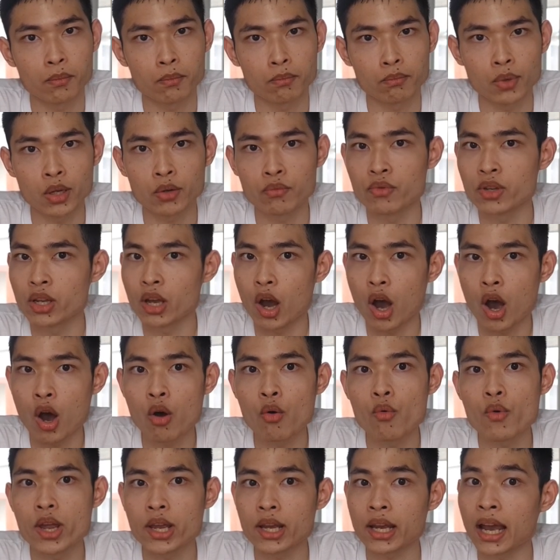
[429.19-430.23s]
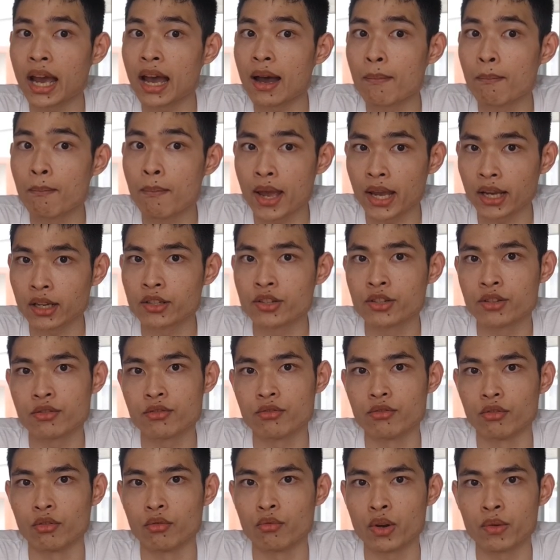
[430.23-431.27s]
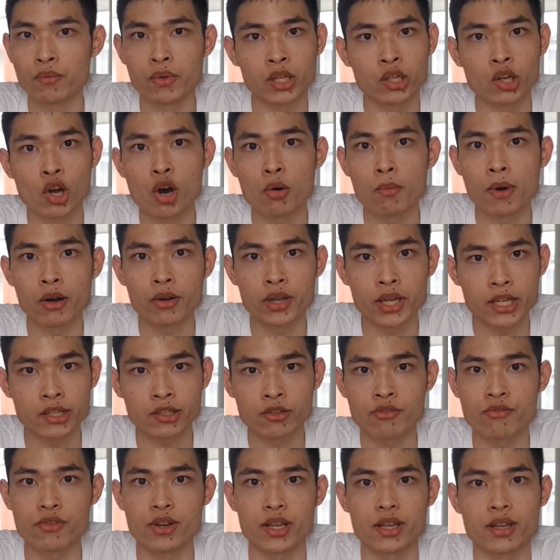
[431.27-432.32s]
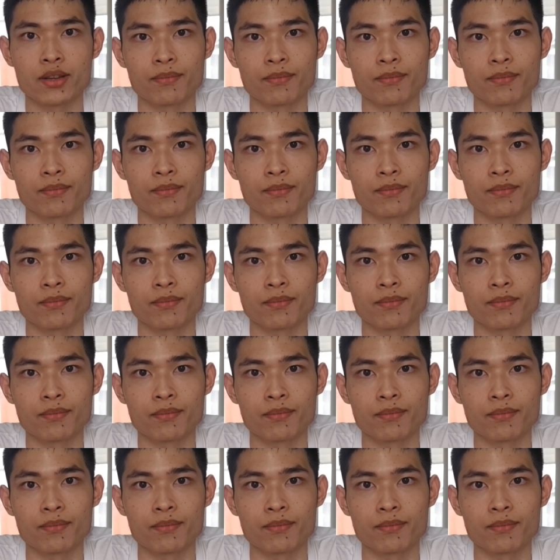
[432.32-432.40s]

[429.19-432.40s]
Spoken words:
that we always come back to when we talk about history,